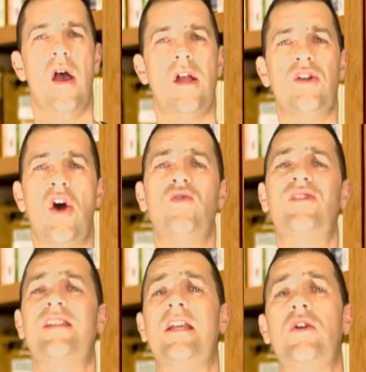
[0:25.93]
No
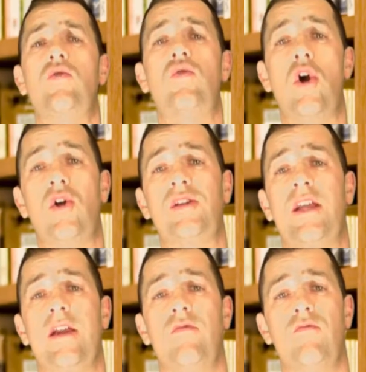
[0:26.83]
single
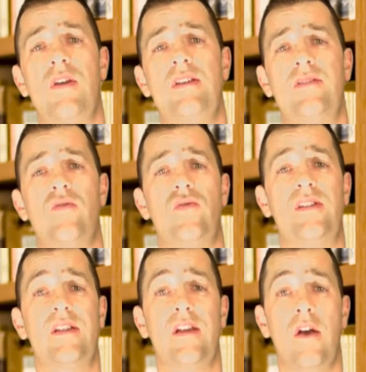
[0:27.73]
content
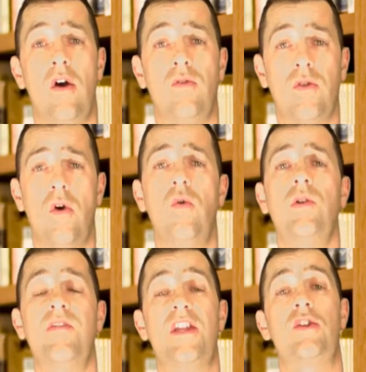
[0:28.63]
resource can hold
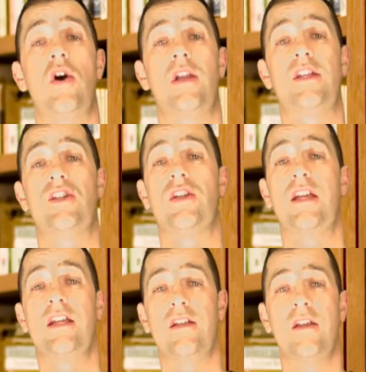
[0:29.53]
all of the knowledge
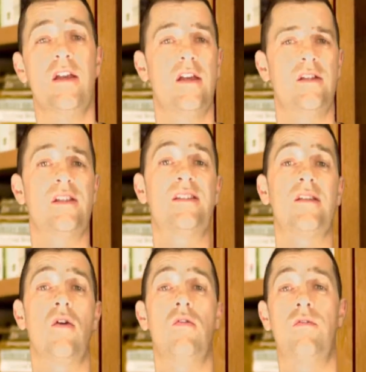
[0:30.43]
needed to
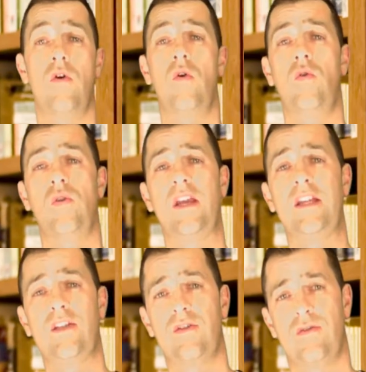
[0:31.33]
solve all
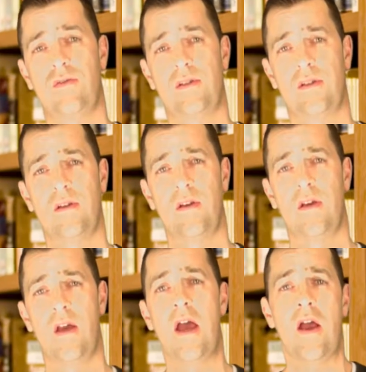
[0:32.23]
issues.
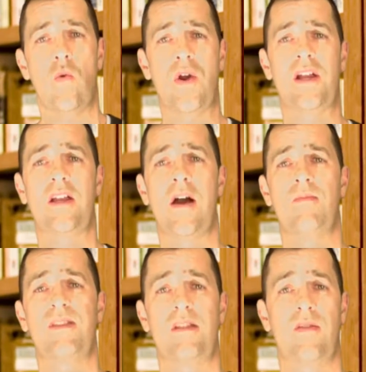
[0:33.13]
When it
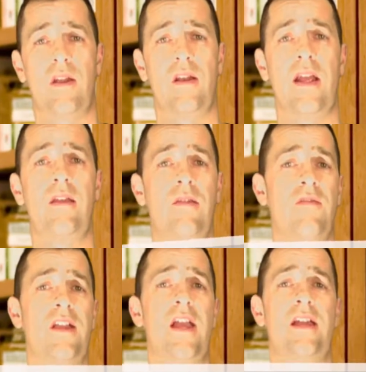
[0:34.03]
comes to the length of
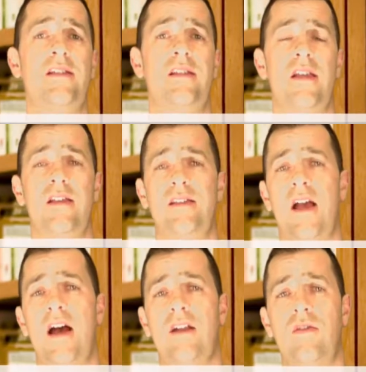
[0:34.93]
a KCS
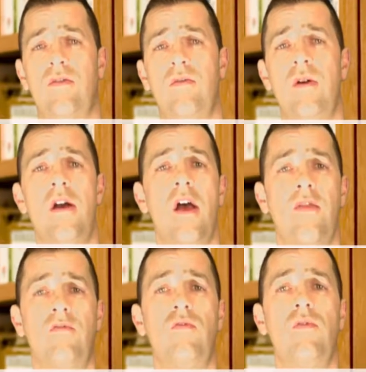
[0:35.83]
article,
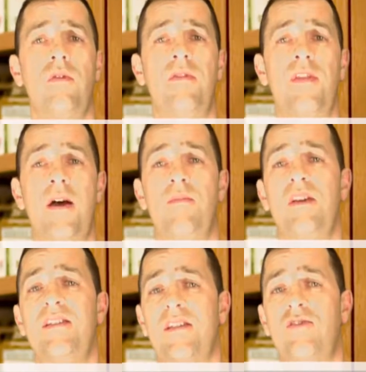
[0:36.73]
the rule of thumb
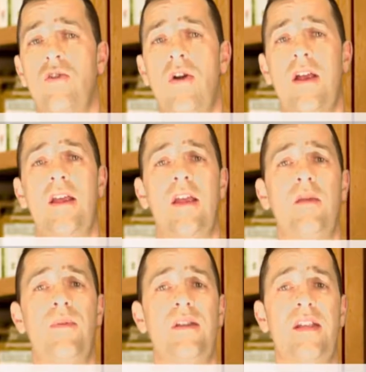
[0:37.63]
is to try and
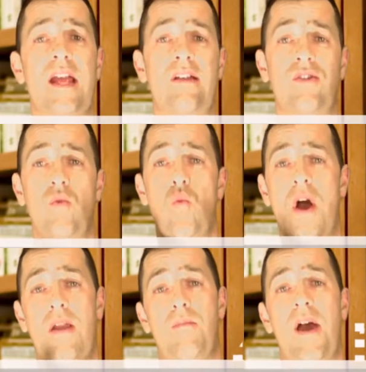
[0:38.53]
keep it down to
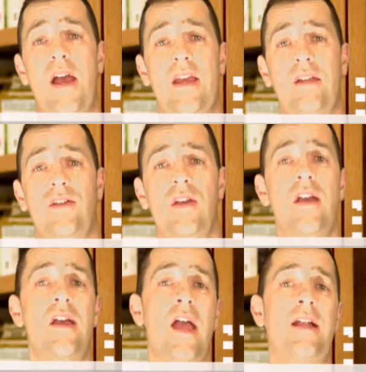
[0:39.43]
one page
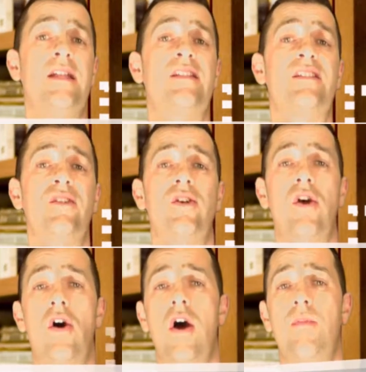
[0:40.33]
and insert
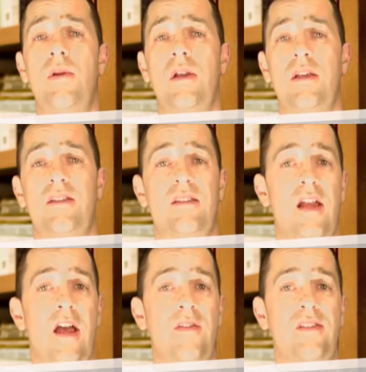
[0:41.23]
hyperlinks to
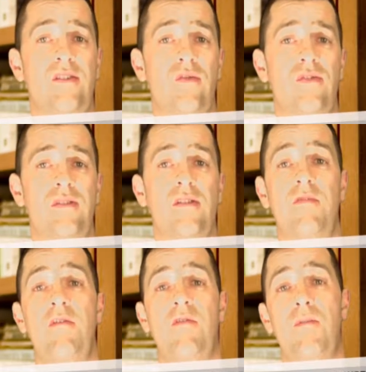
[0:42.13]
other sources of
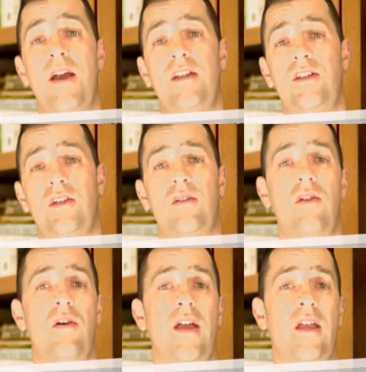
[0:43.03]
information
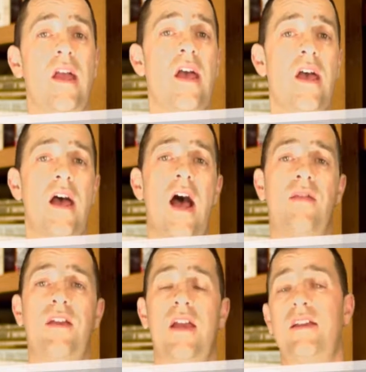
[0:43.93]
like
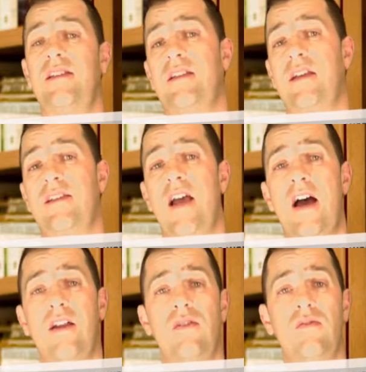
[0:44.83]
other KCS
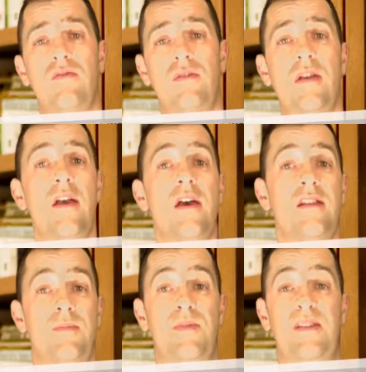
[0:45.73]
articles,
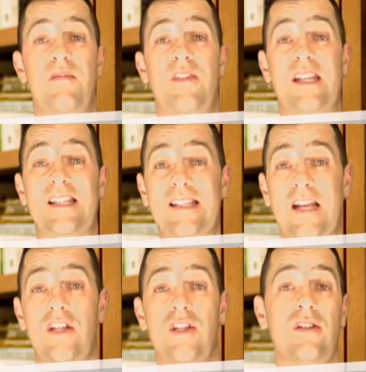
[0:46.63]
specific
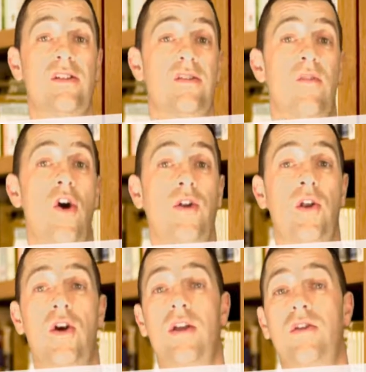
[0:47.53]
sections of
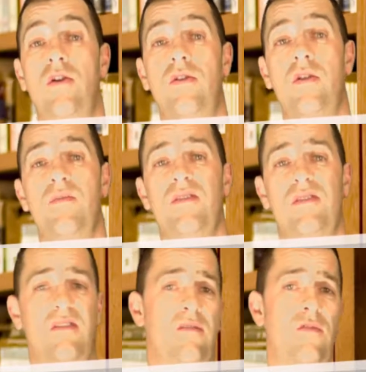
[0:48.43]
online
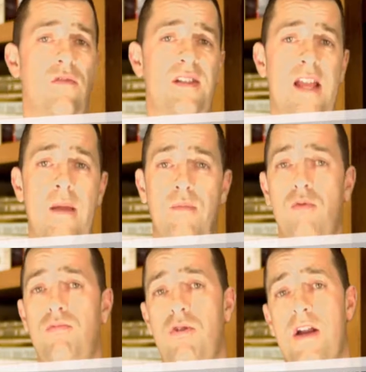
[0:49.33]
documents, for
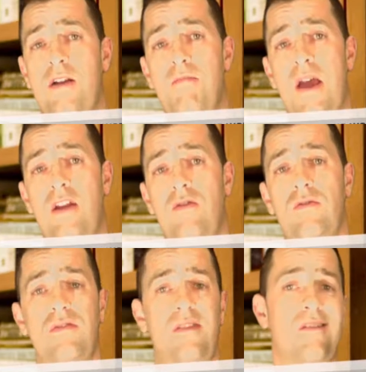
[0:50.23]
example product
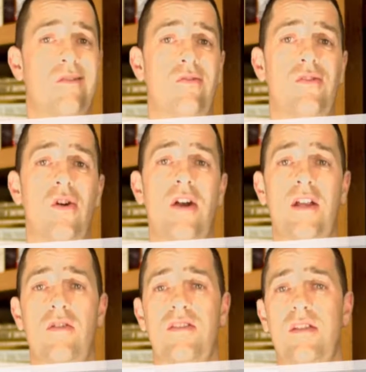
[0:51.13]
manuals or
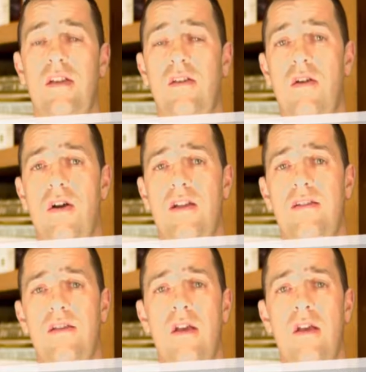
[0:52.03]
diagnostic guides,